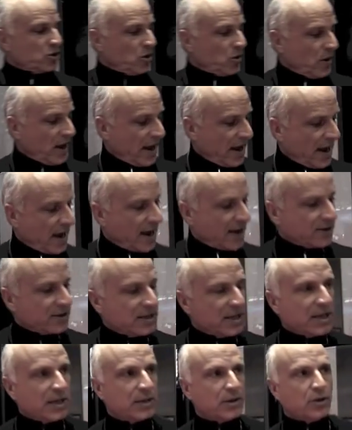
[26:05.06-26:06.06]
So as
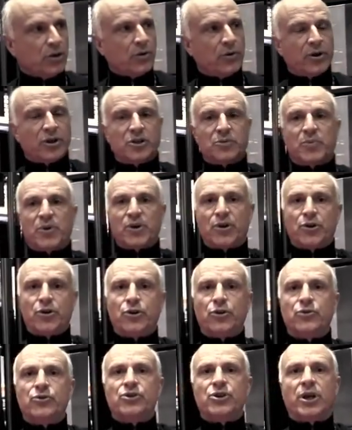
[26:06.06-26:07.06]
the unit's
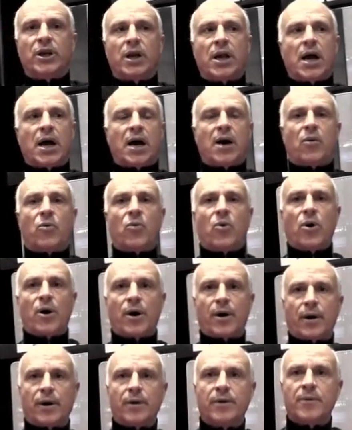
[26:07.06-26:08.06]
producing hot
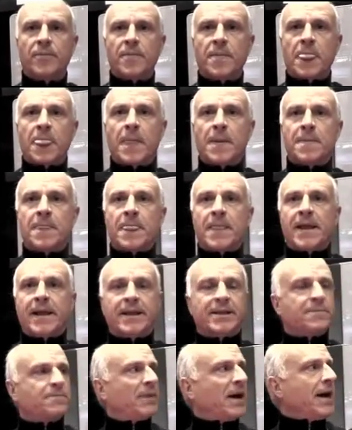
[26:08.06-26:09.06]
water,
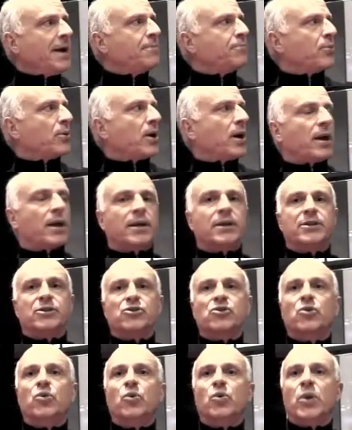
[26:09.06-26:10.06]
its byproduct
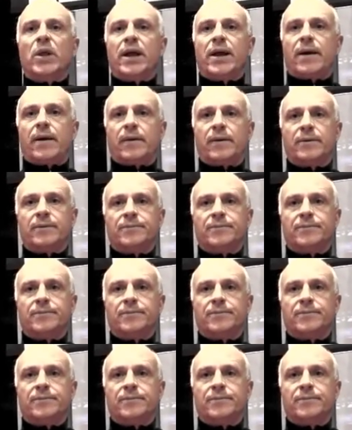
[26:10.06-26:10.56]
is cool air.